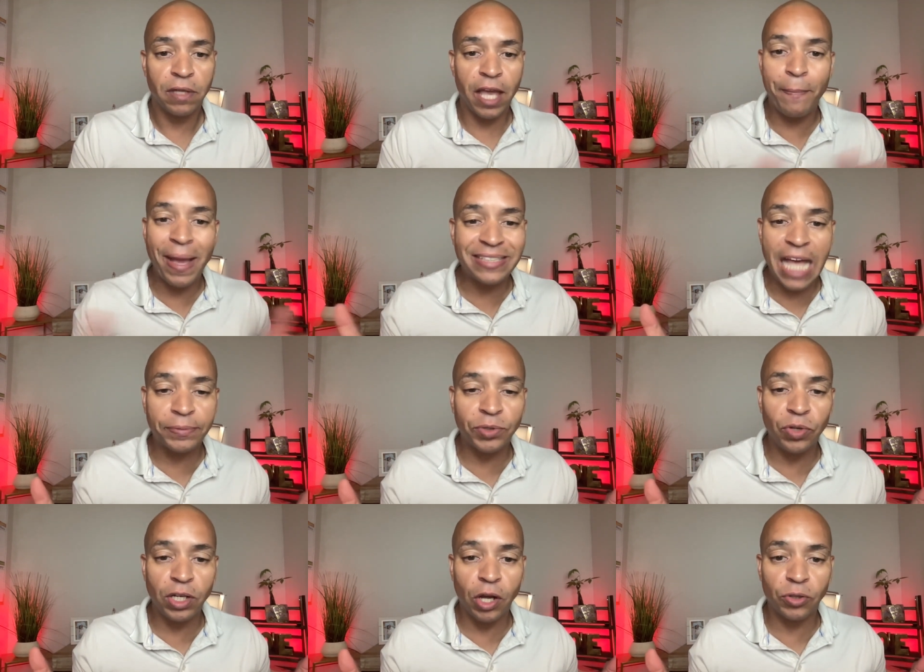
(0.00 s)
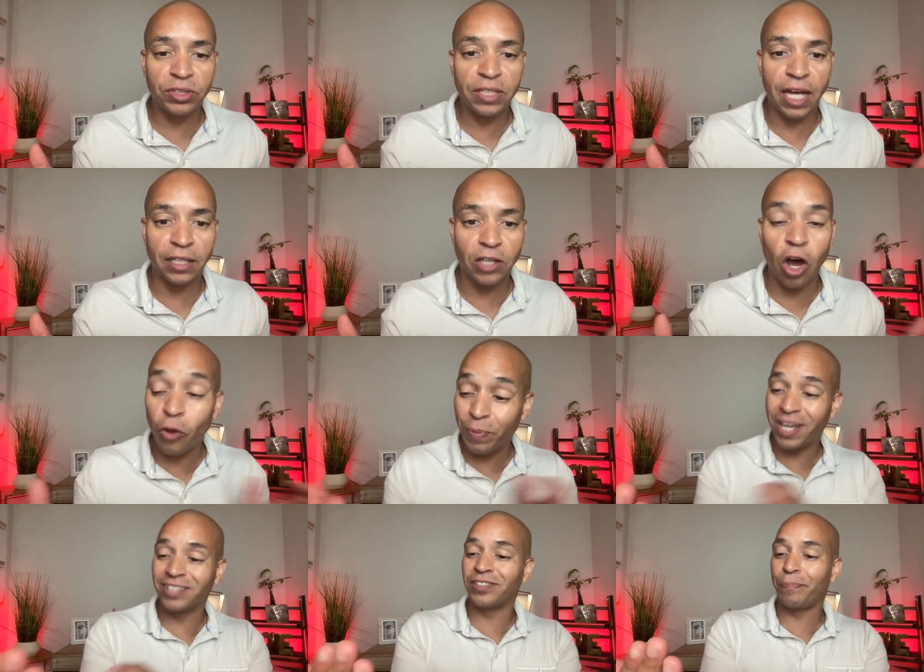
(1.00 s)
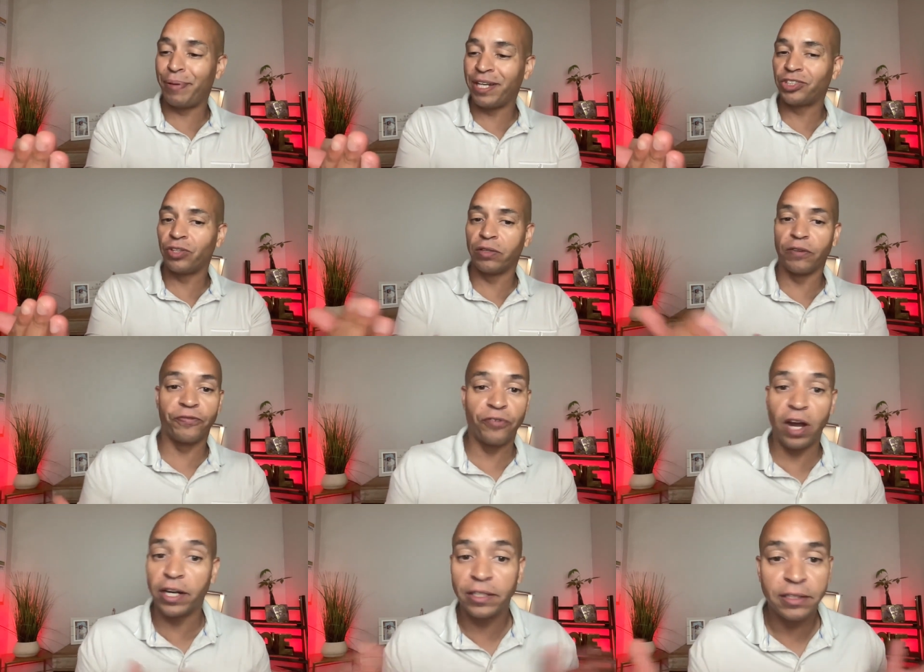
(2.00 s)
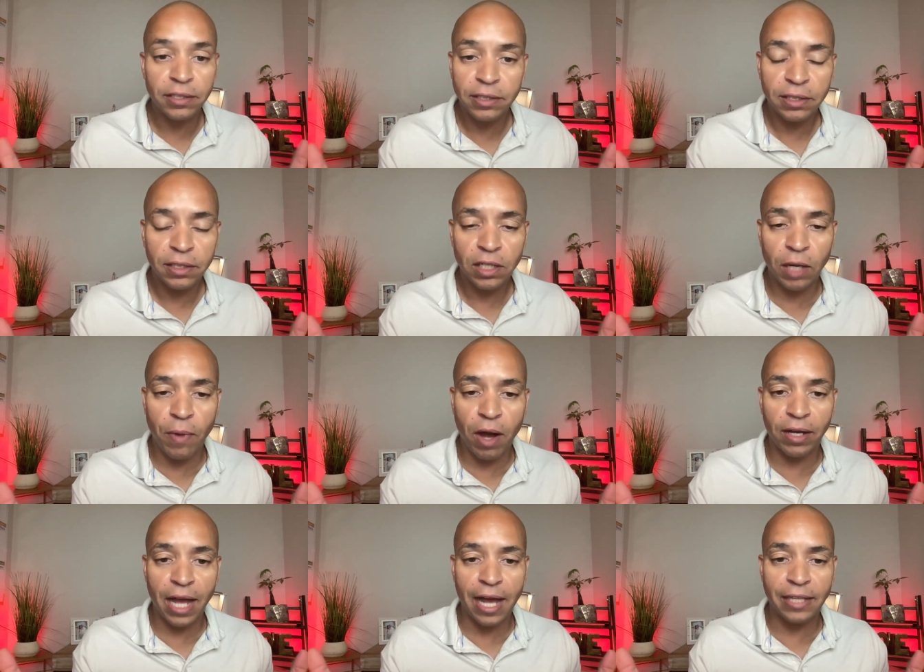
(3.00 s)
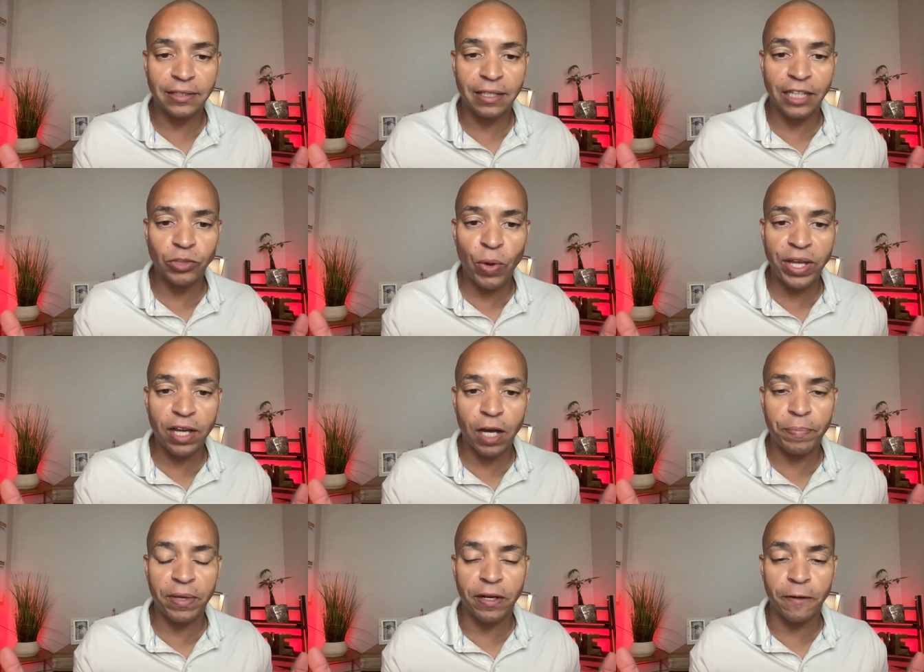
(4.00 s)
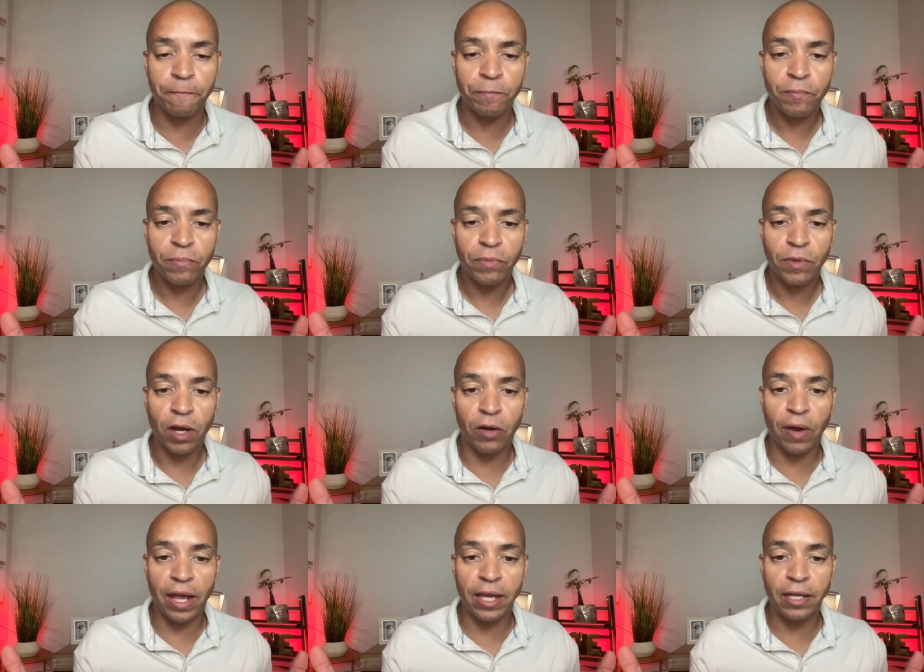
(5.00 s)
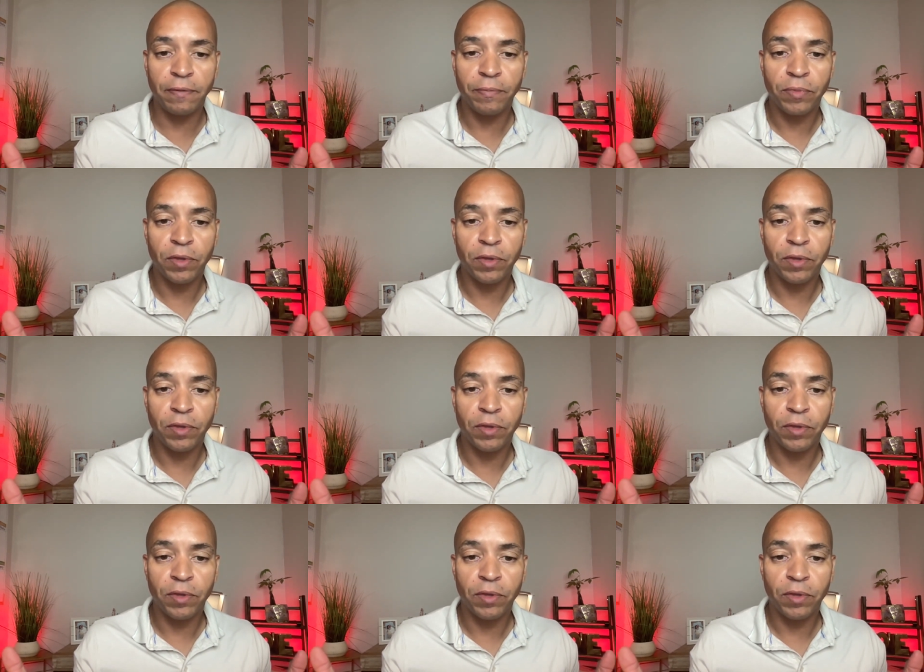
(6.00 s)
It makes absolutely no sense. Oh, because the picture on the front. Come on, guys, let's wake up here. All right?